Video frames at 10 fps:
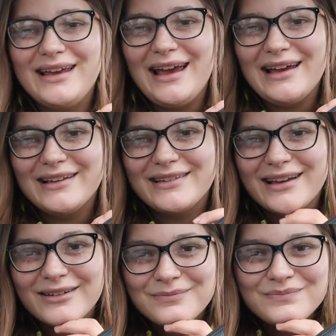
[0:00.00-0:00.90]
day,
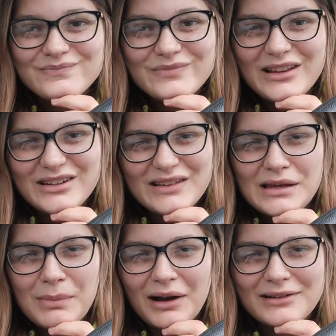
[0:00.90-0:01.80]
so let's just
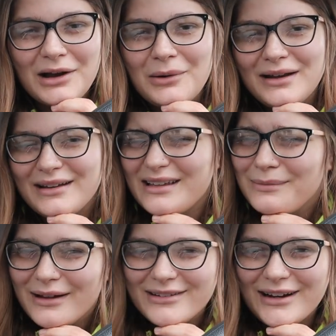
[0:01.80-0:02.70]
keep on going and
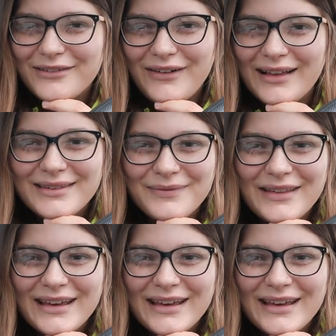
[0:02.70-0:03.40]
keep on trying to find some